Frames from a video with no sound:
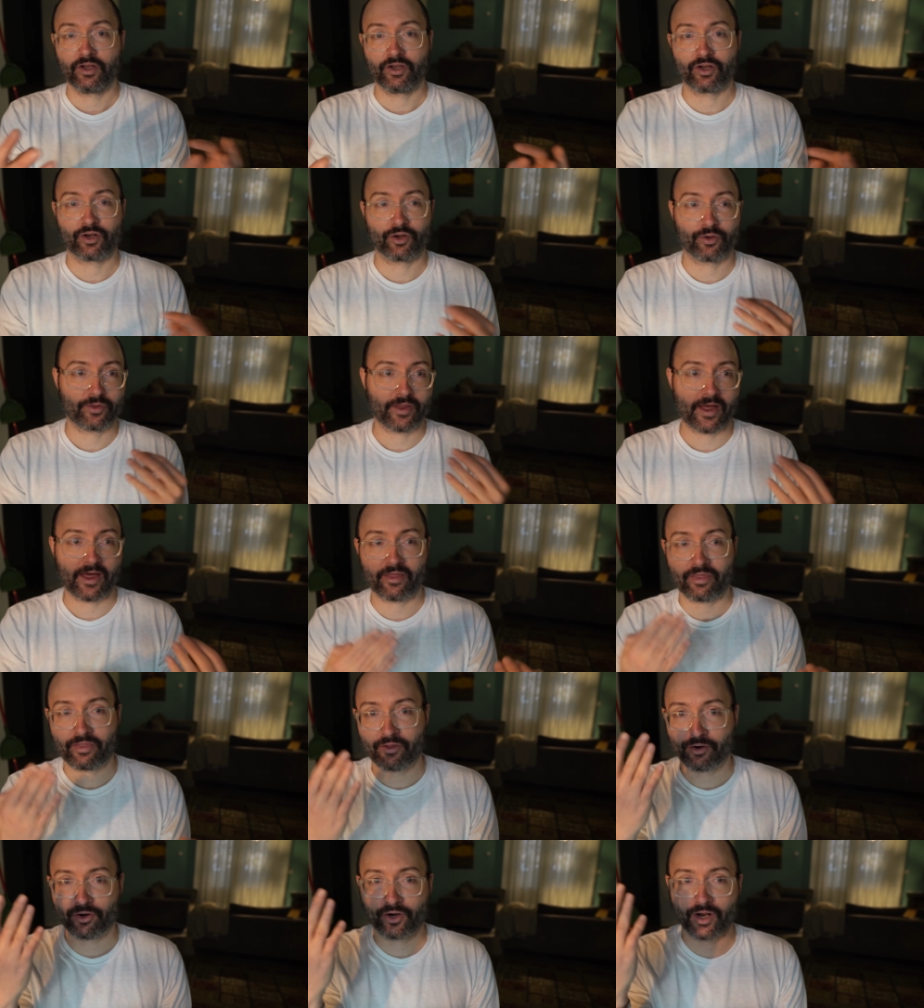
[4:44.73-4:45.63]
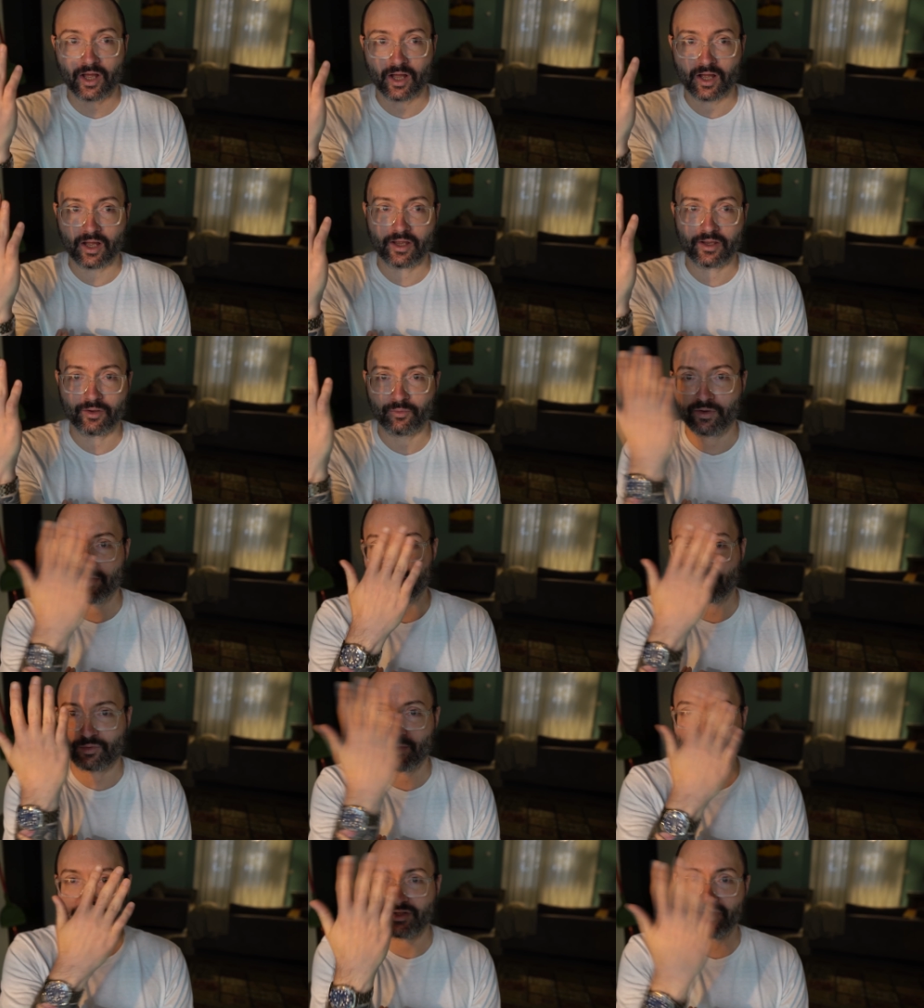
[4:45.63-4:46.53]
That third eye, we
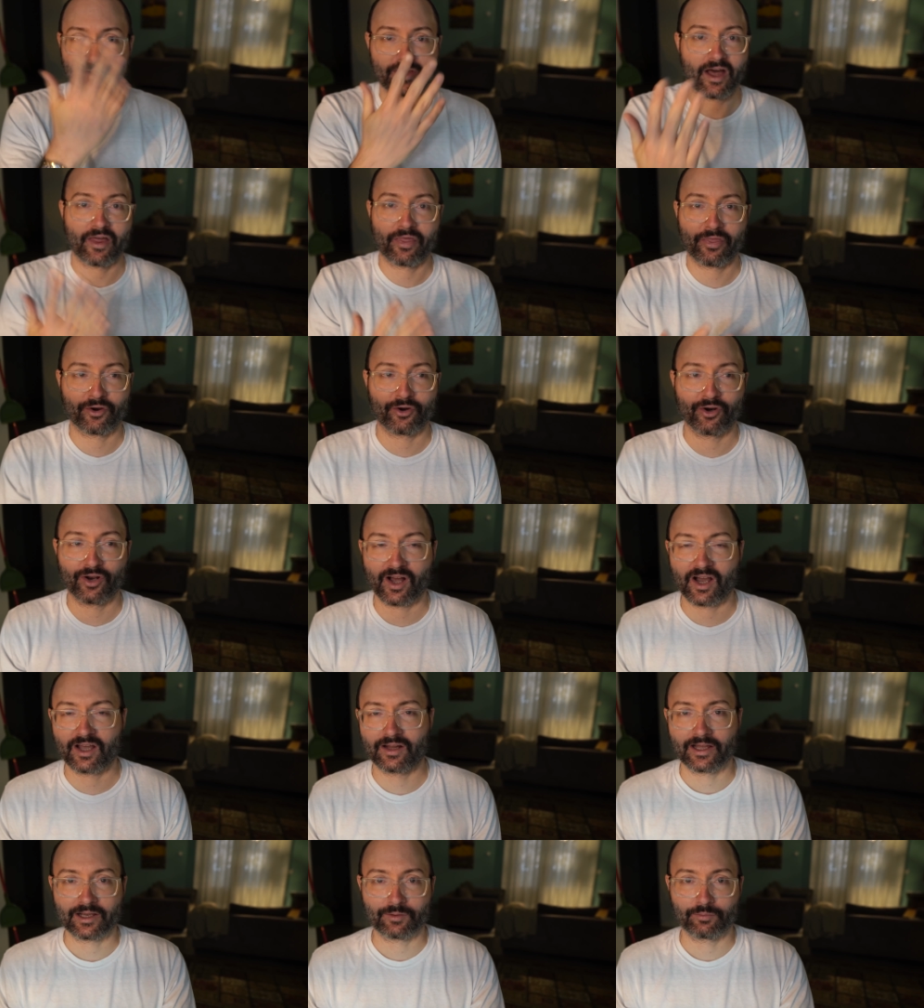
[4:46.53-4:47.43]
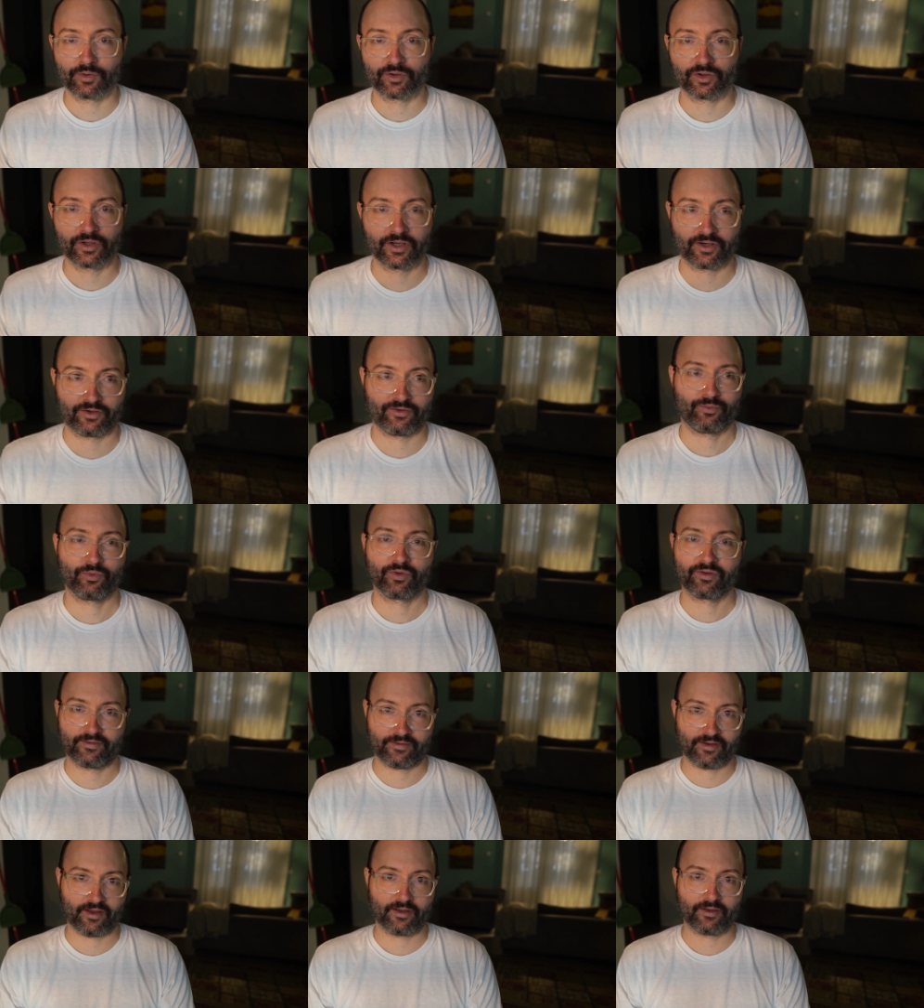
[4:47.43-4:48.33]
squeegee that third eye, like Bill Hicks
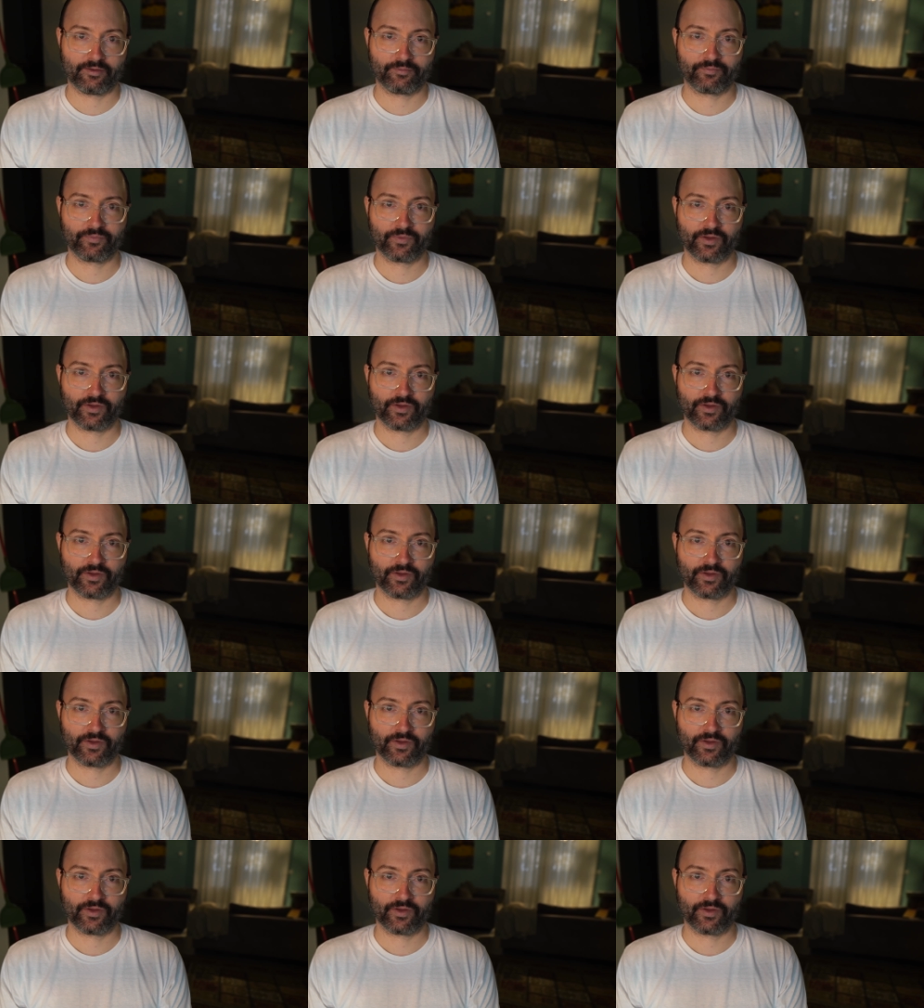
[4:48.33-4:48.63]
would say.